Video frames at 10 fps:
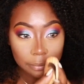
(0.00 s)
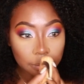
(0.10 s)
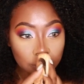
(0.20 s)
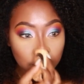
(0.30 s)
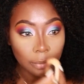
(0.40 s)

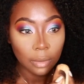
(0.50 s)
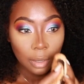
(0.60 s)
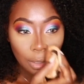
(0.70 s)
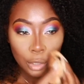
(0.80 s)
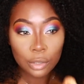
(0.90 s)
product,
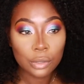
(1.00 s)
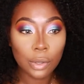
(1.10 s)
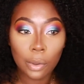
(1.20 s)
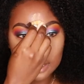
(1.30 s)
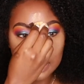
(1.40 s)
I
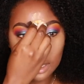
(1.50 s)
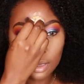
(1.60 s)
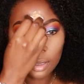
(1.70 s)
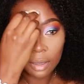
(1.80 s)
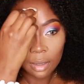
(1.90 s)
honestly recommend
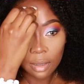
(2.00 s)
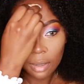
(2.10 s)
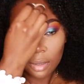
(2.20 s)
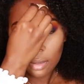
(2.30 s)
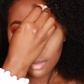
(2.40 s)
that you go
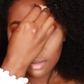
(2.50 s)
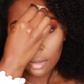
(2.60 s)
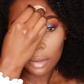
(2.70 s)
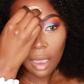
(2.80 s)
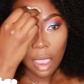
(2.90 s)
and buy
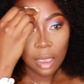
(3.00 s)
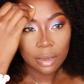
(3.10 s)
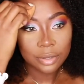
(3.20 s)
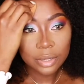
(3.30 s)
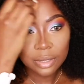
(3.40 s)
it right
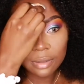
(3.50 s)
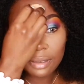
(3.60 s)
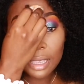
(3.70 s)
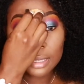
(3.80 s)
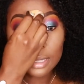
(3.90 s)
now and give it a try,